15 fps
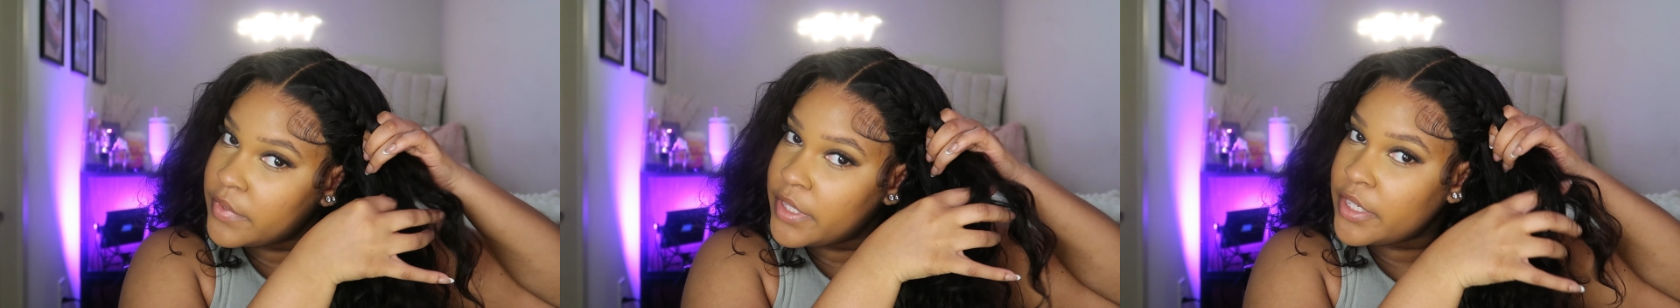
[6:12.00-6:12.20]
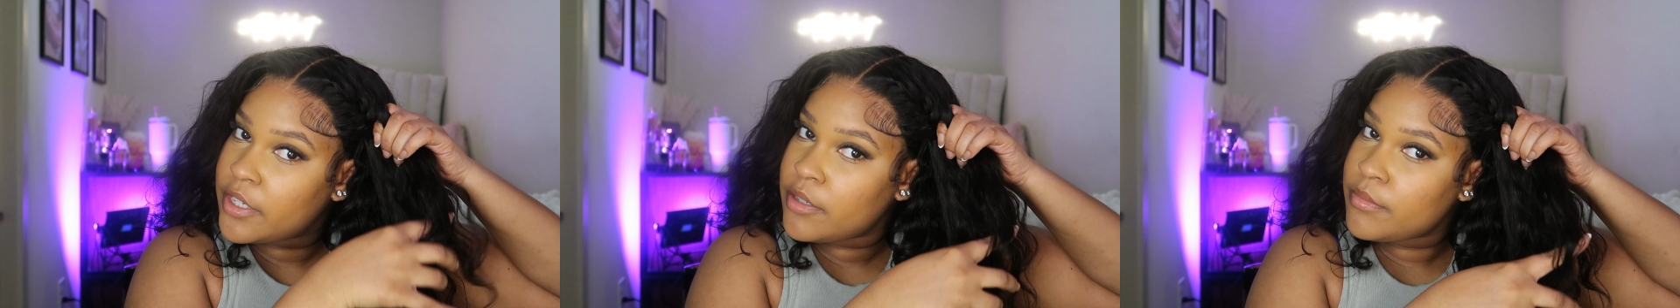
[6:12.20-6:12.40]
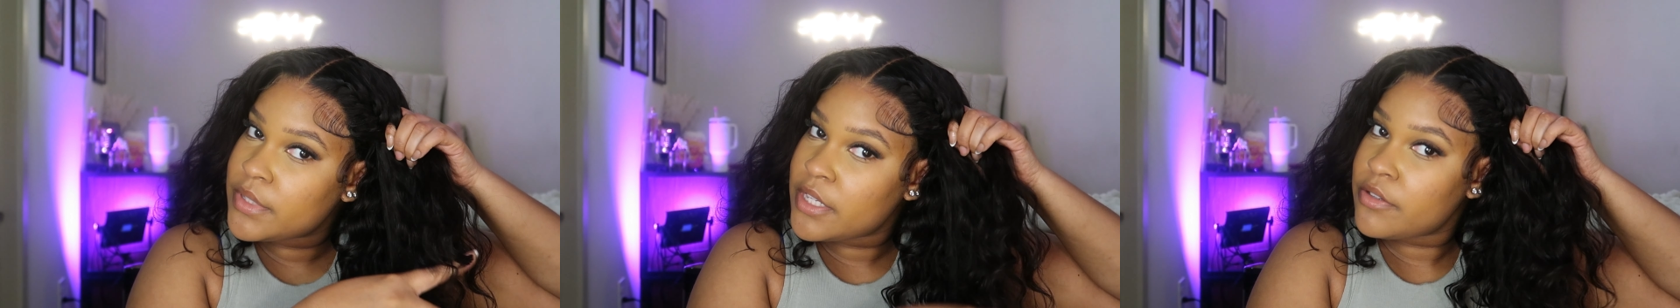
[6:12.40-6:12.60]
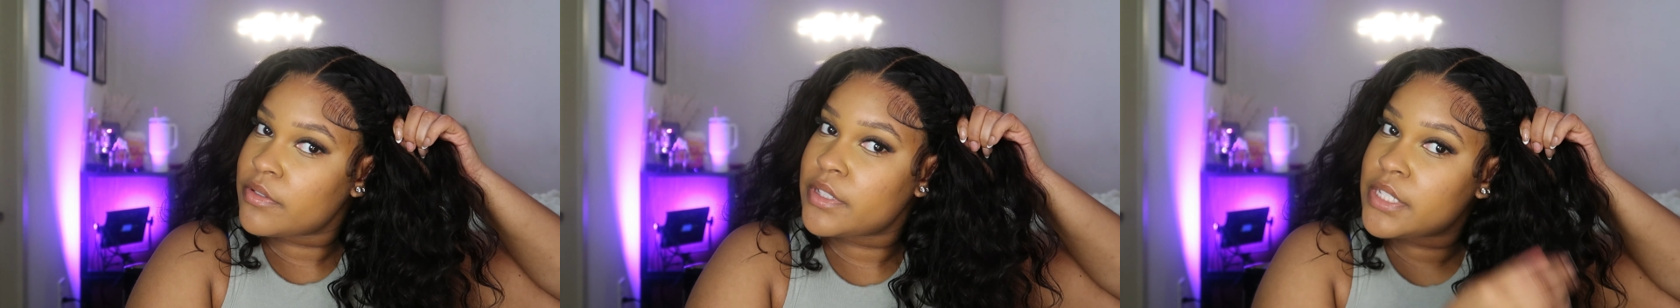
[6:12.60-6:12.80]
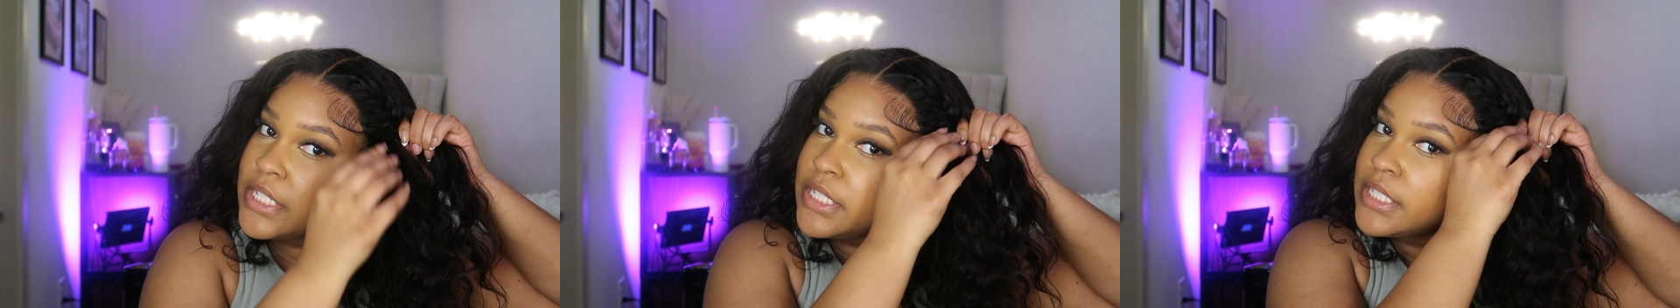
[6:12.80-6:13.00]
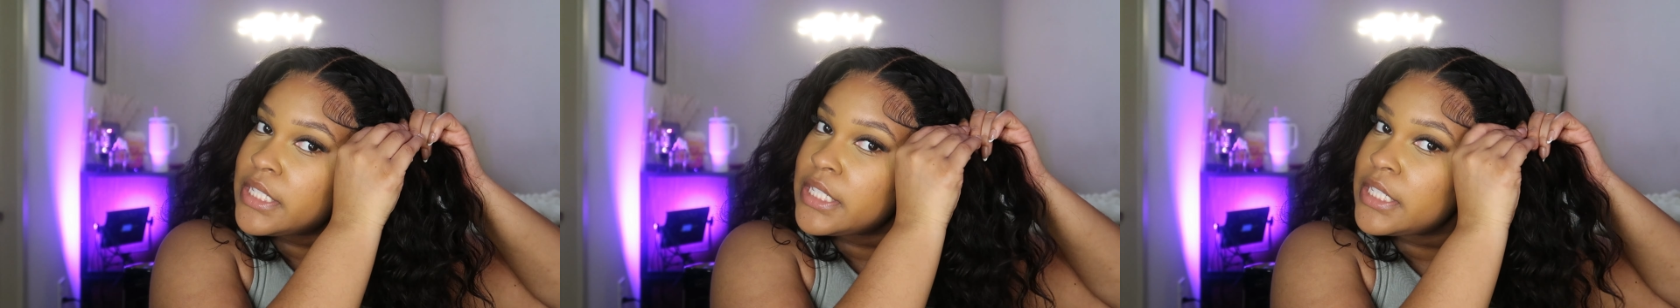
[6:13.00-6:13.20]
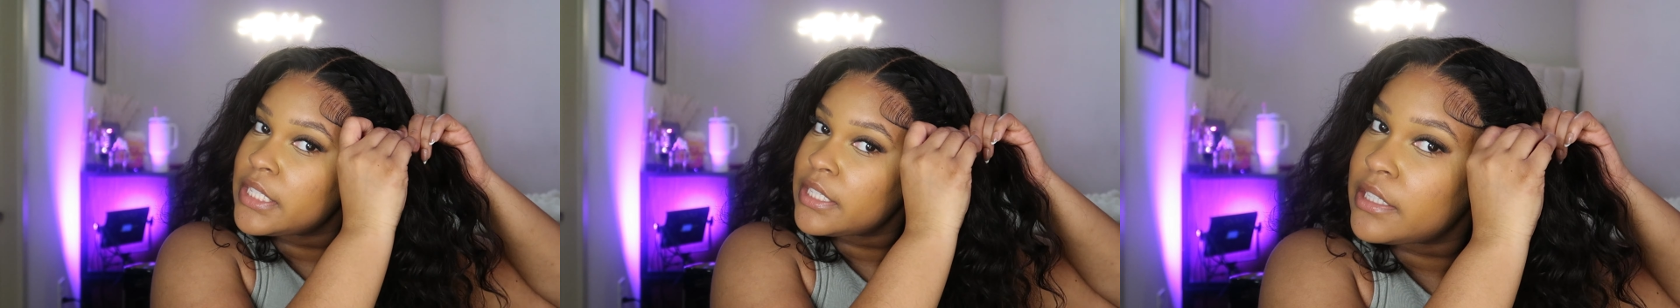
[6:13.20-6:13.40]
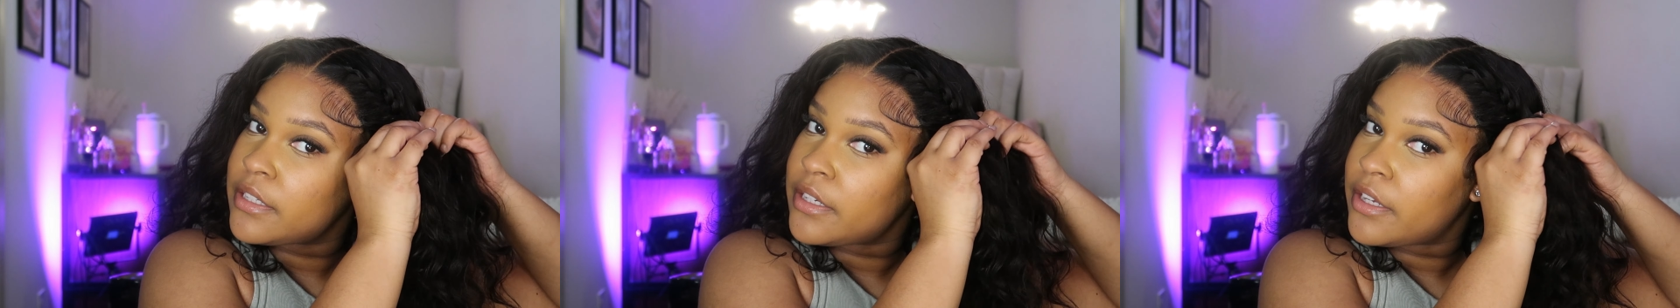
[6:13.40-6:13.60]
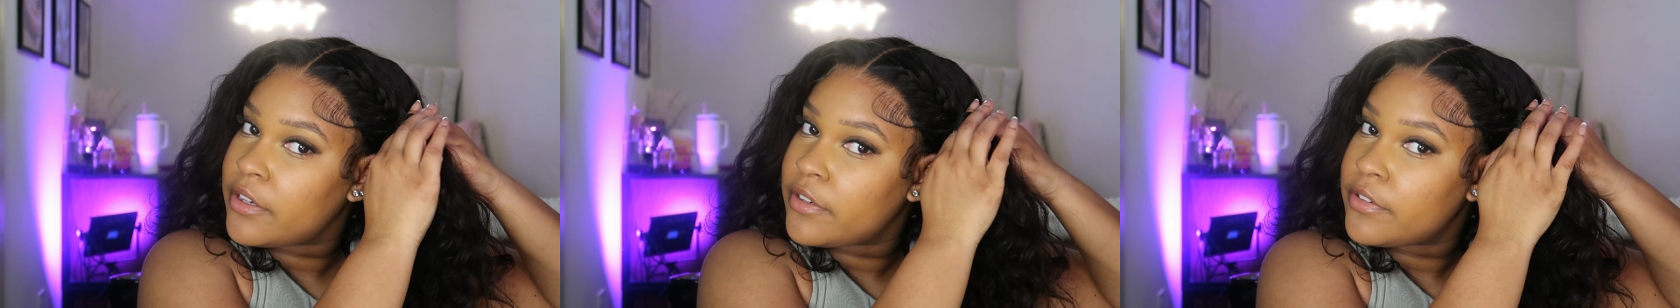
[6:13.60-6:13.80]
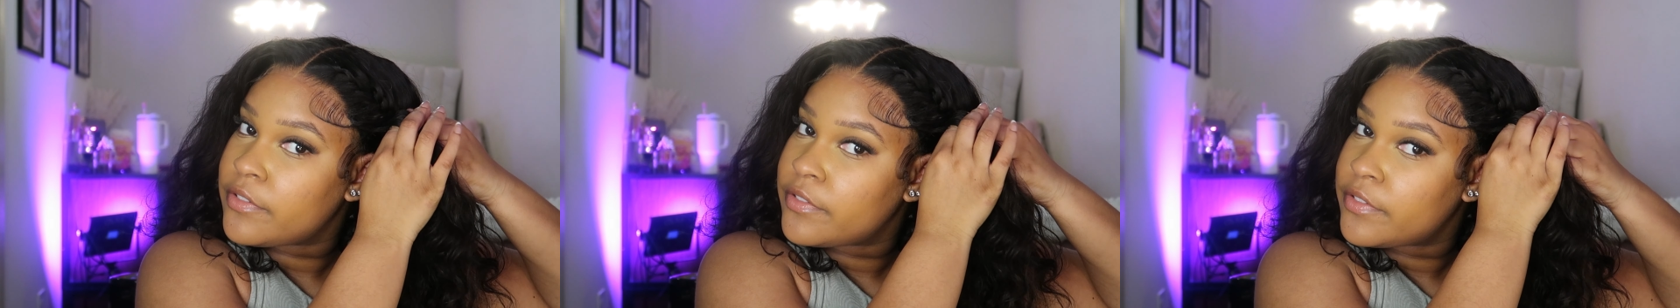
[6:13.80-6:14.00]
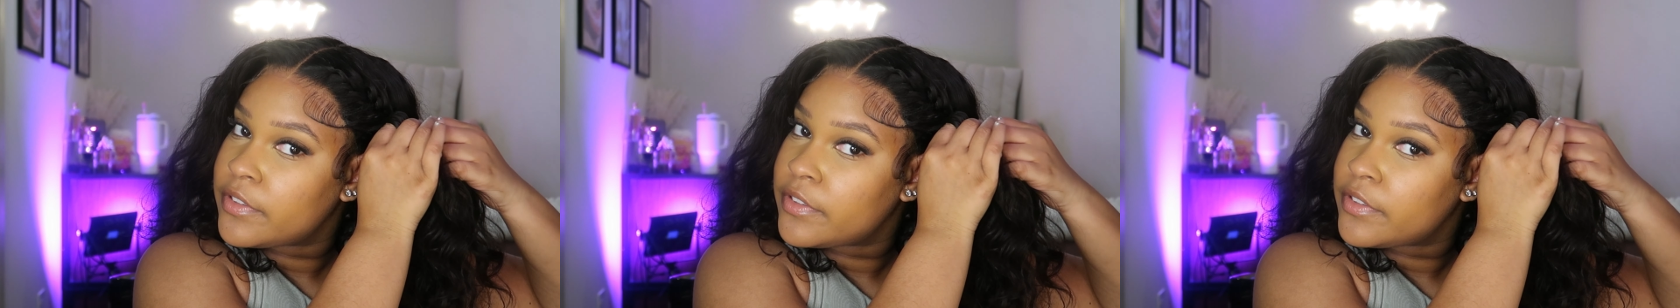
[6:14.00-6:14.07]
it comes out decent enough.